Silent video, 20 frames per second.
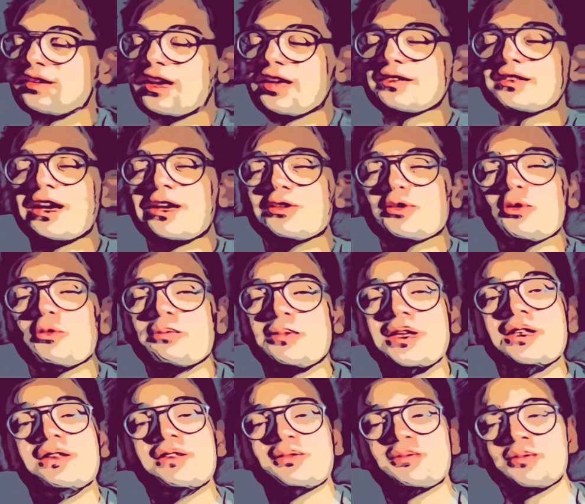and I know
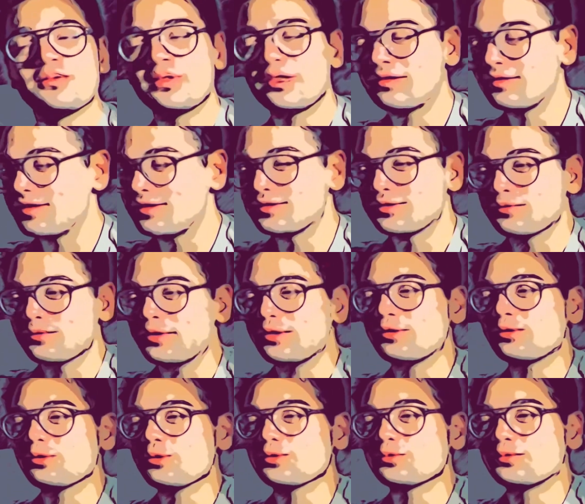many. There's a very
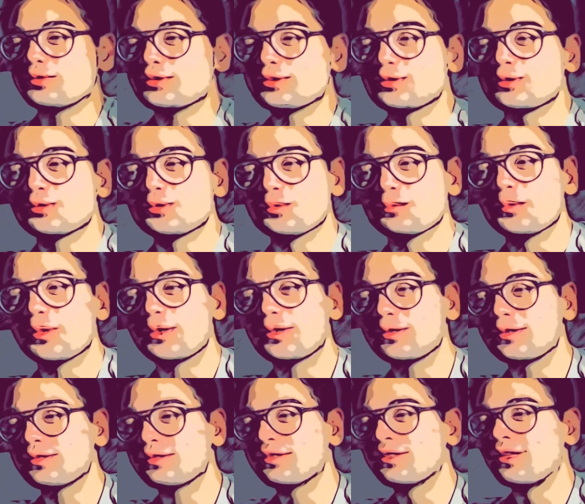close physicist of
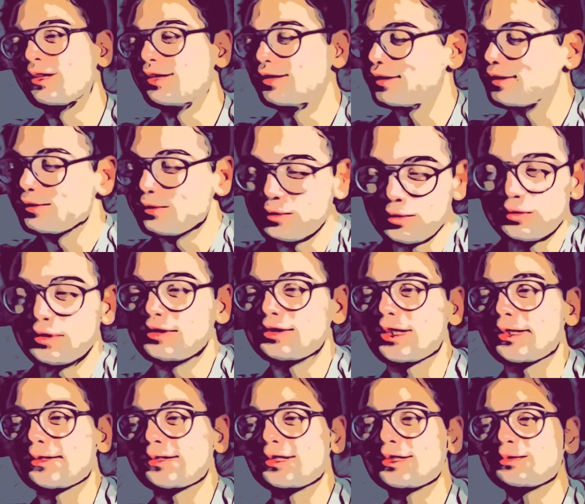mine who
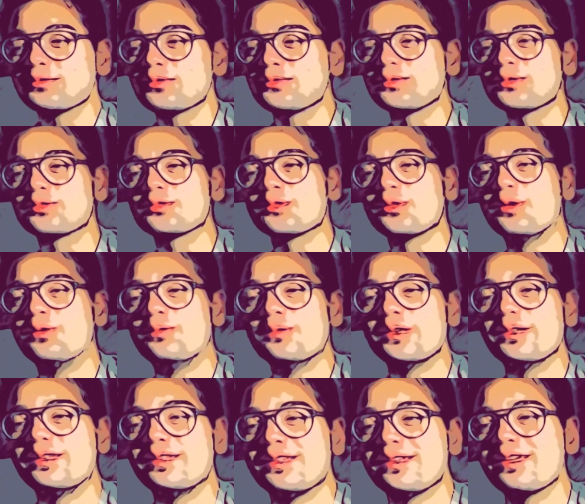disagrees with this
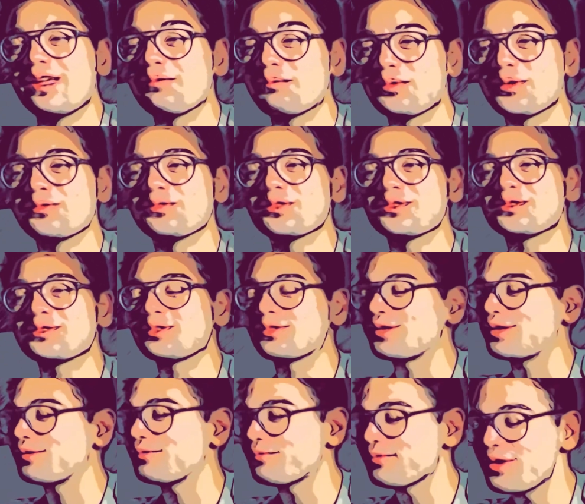completely. A
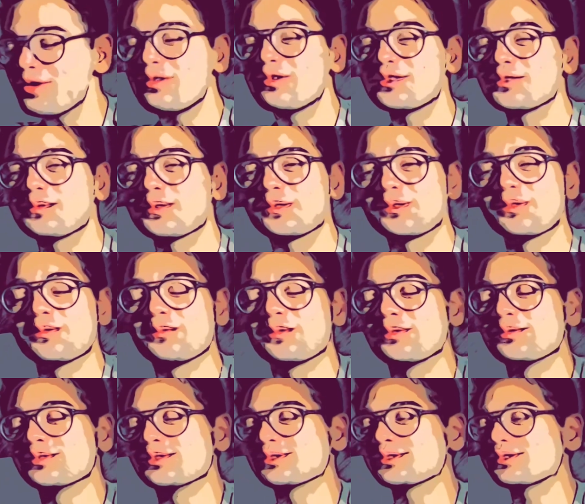professor, a very respectable
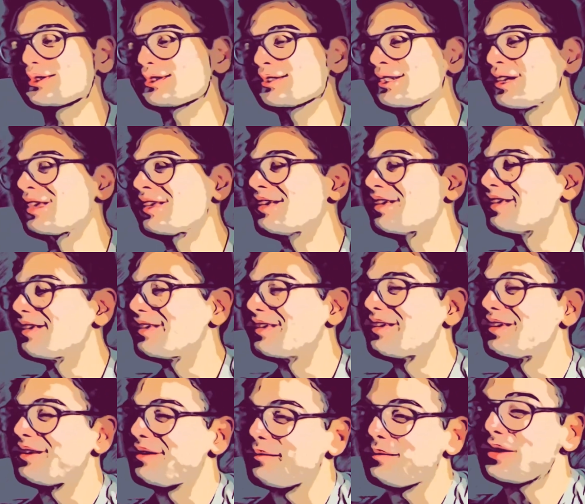professor.
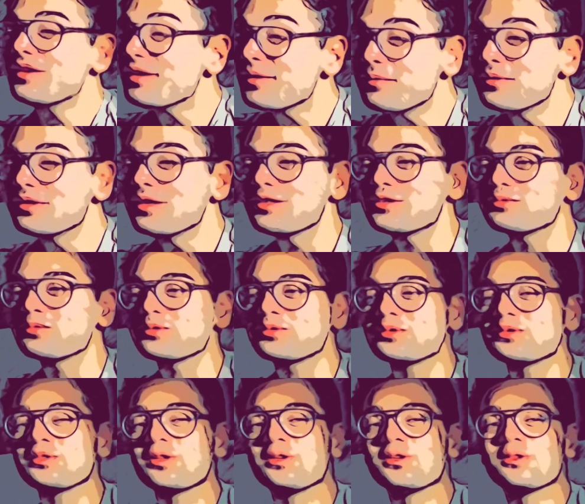But I mean, that's what
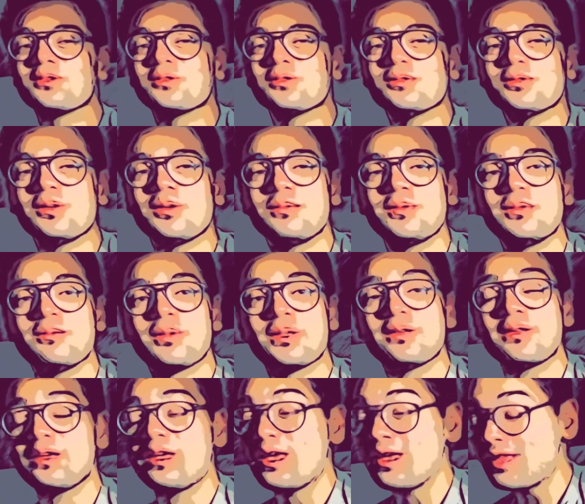you're gonna do. I mean,
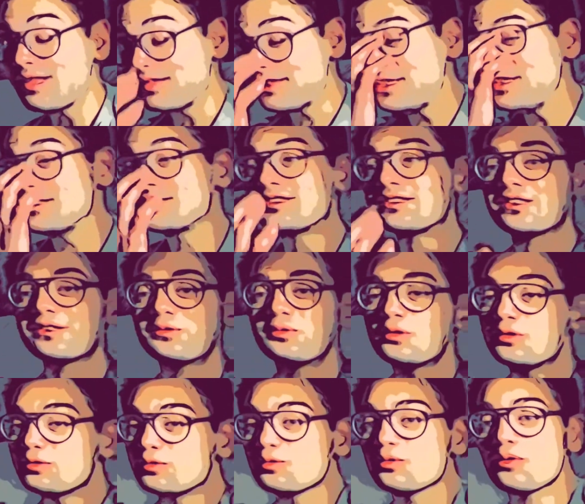but at least you
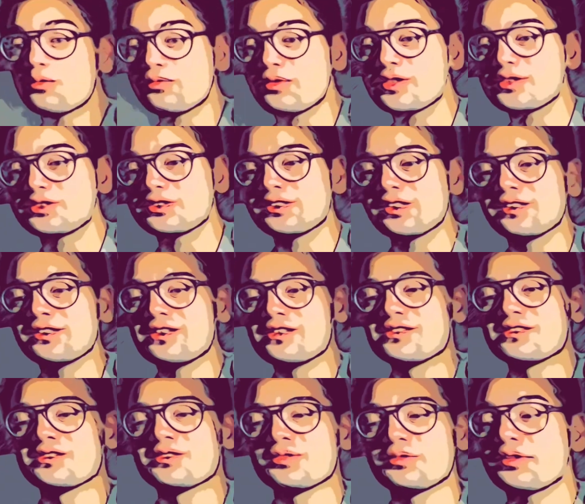need to know functional
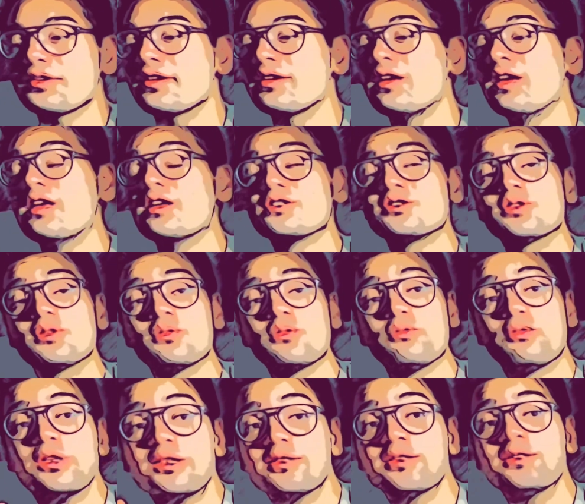analysis, okay? So
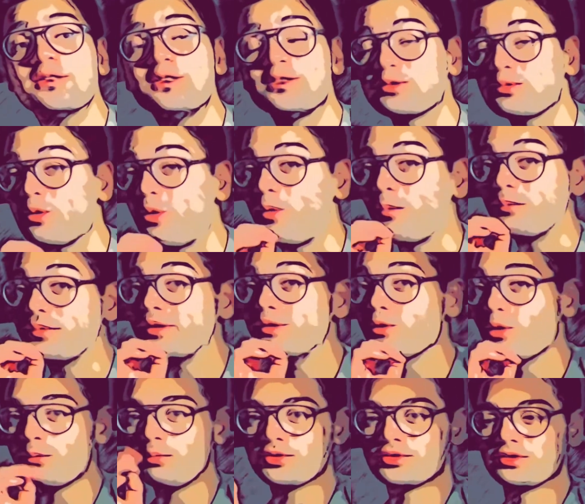Witten is completely
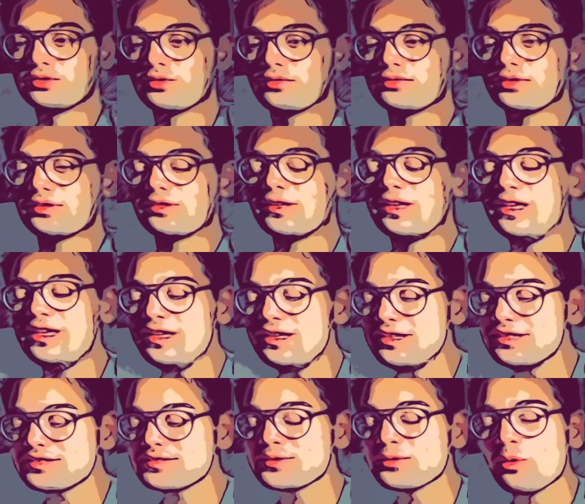opposite of that. He
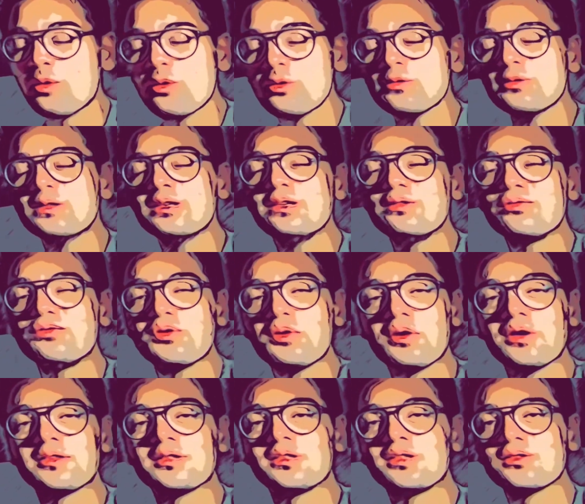is the only
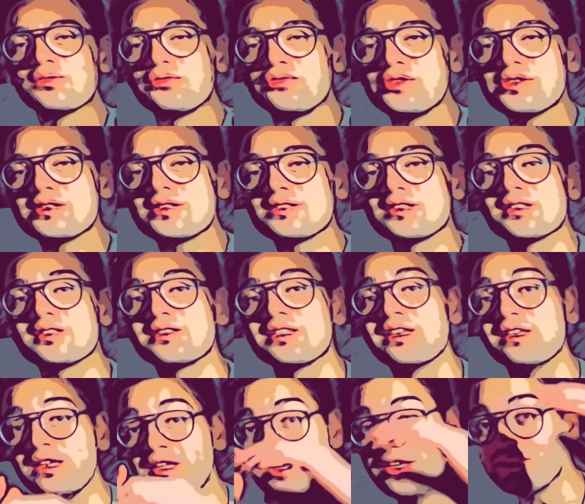theoretical physicist
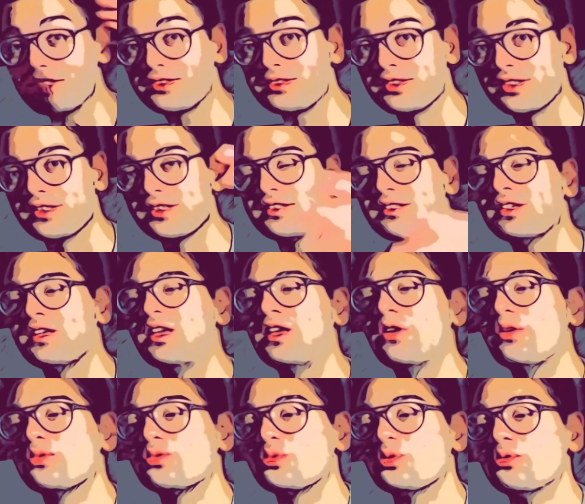in history
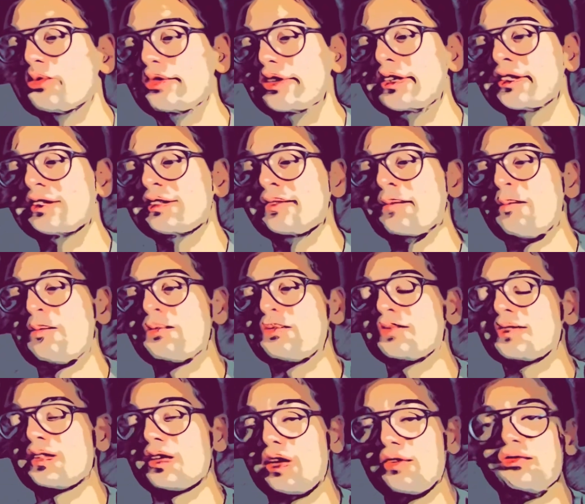to win
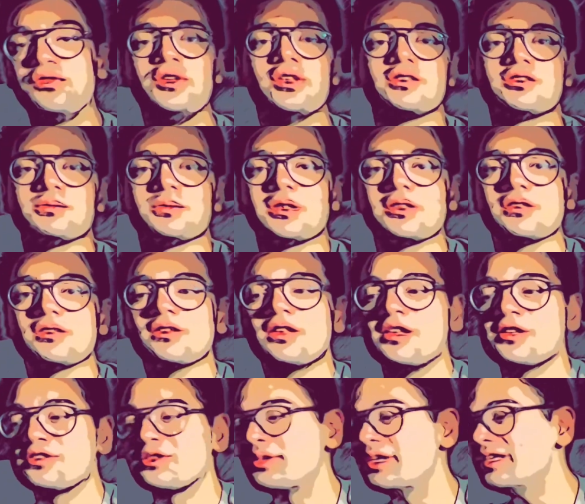a Fields Medal.
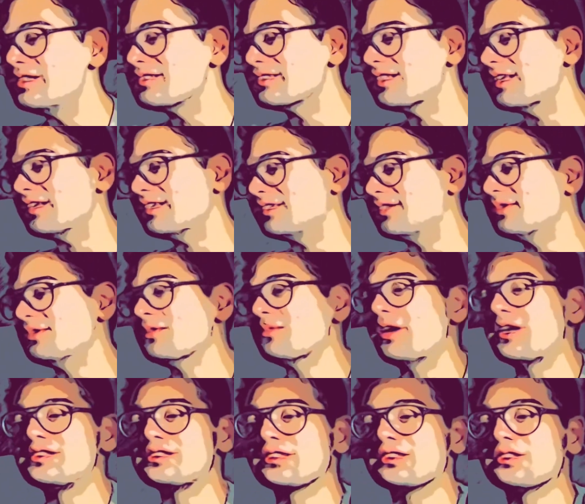So he's like,
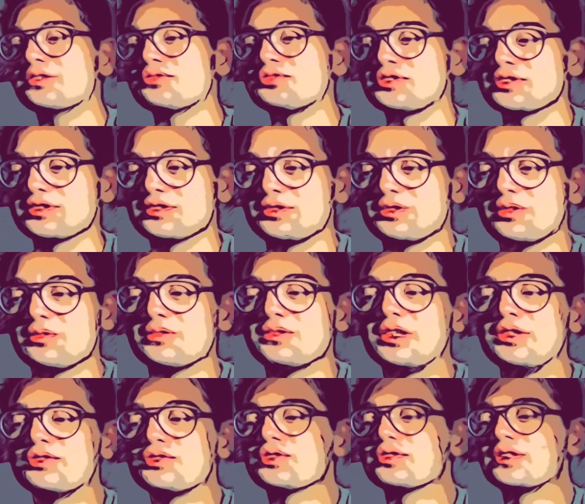Isaac Newton.
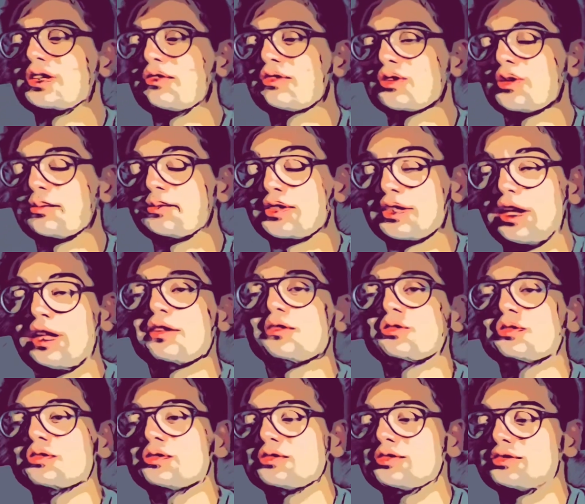Newton developed
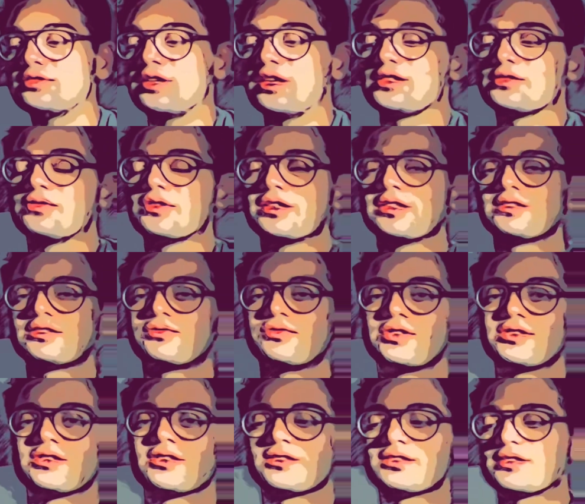calculus as well as
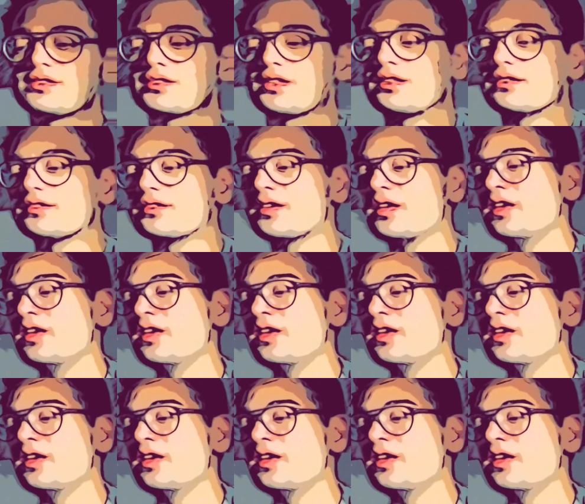physics. And